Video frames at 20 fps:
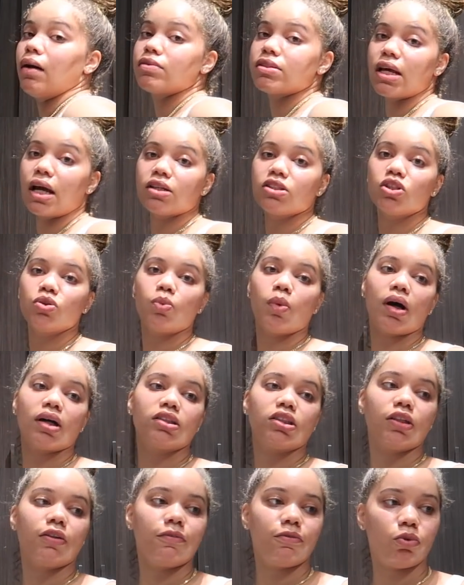i was actually
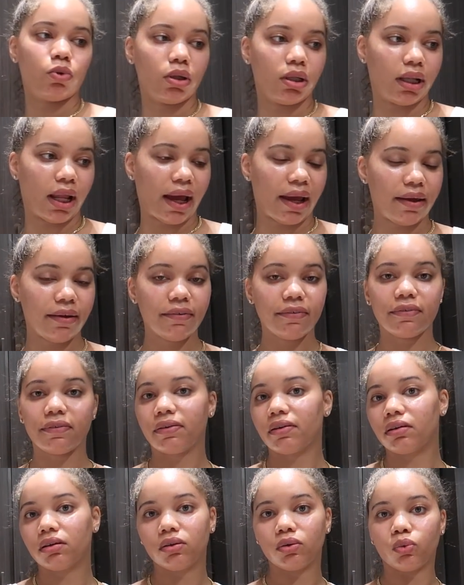watching for life
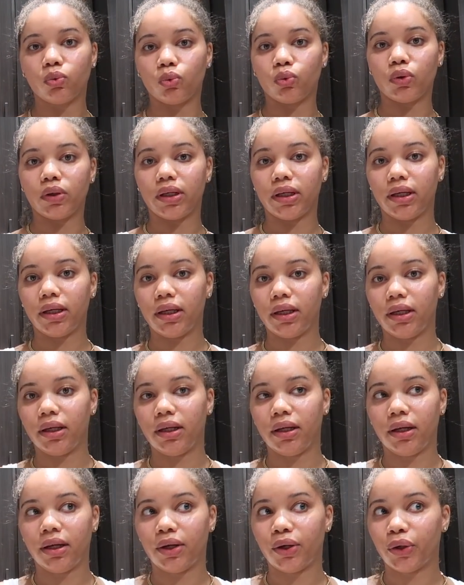
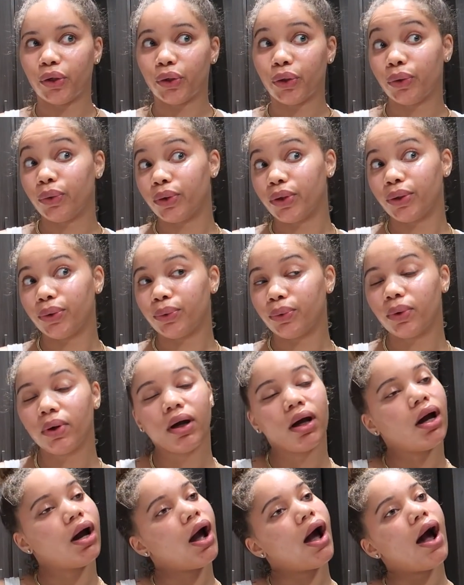on hulu
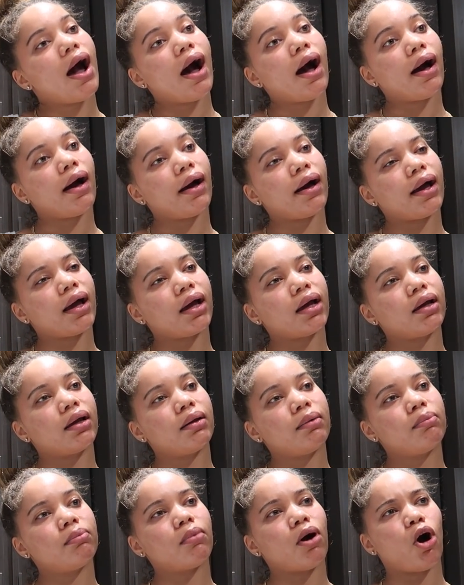
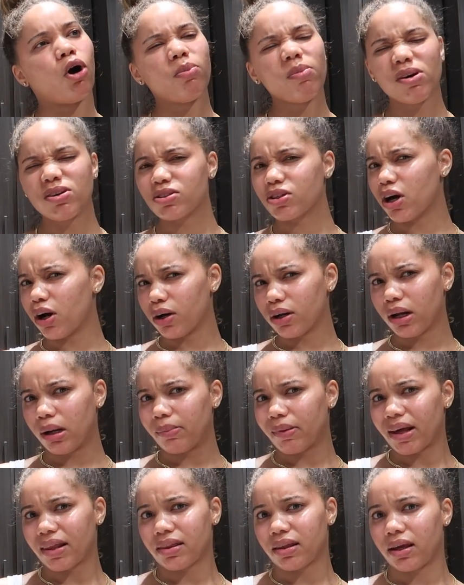I'm almost caught
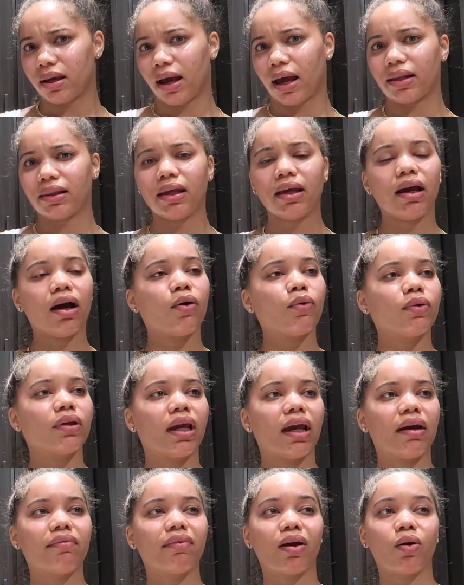up, I think. I think I
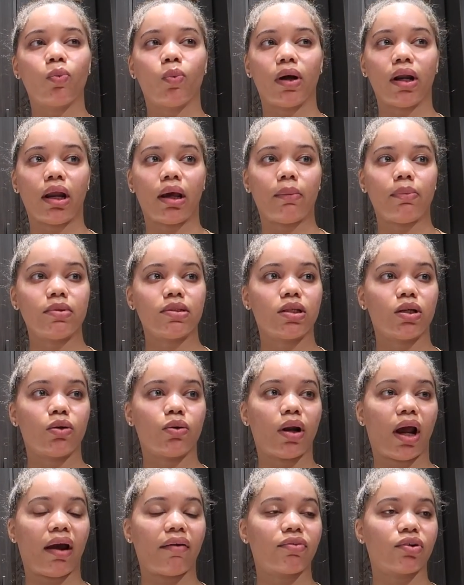only have like one
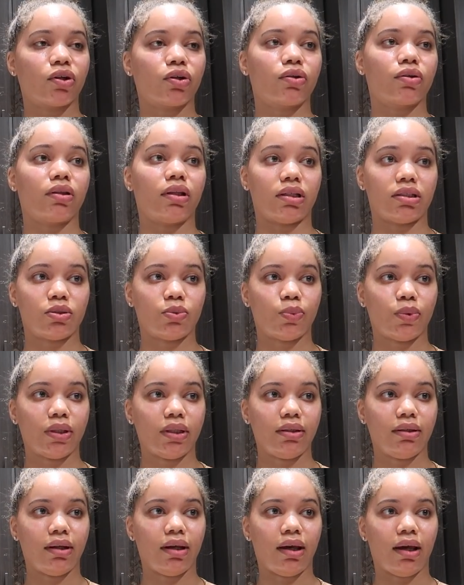episode after this
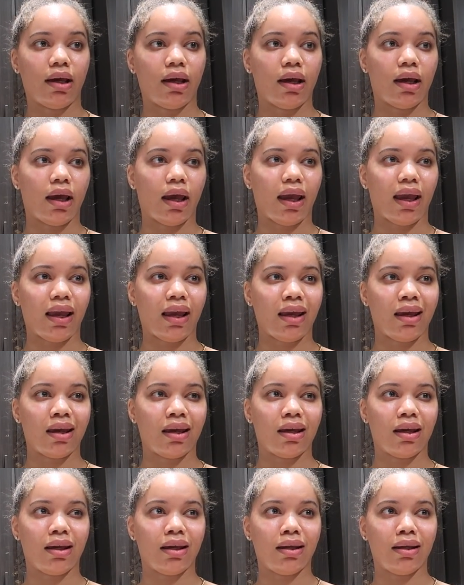one.
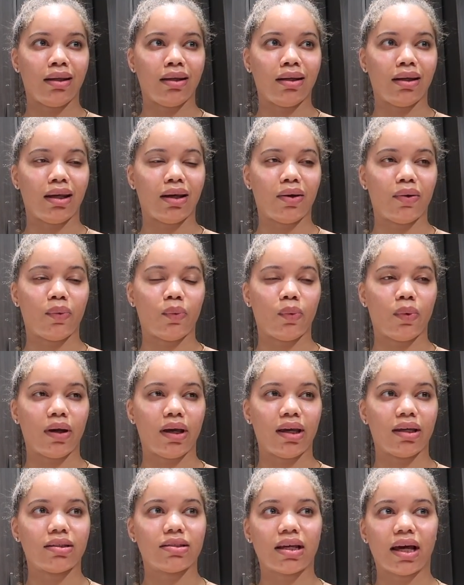And
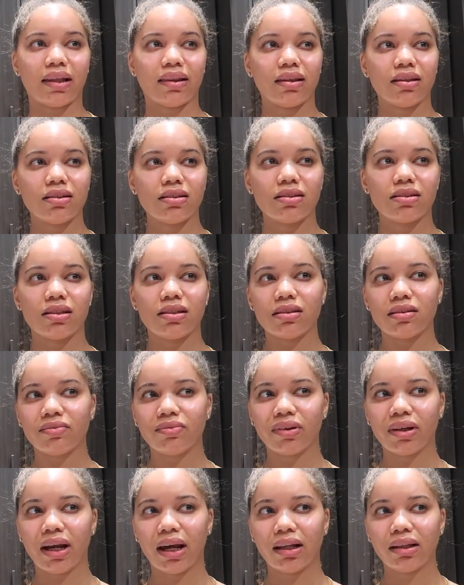is that the season
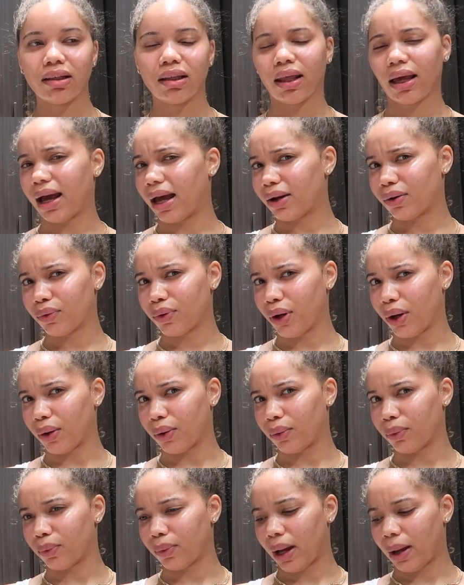finale? Like, I don't
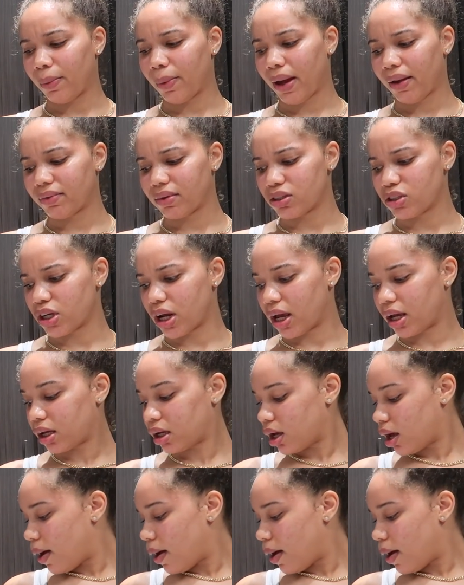know. I will have to check.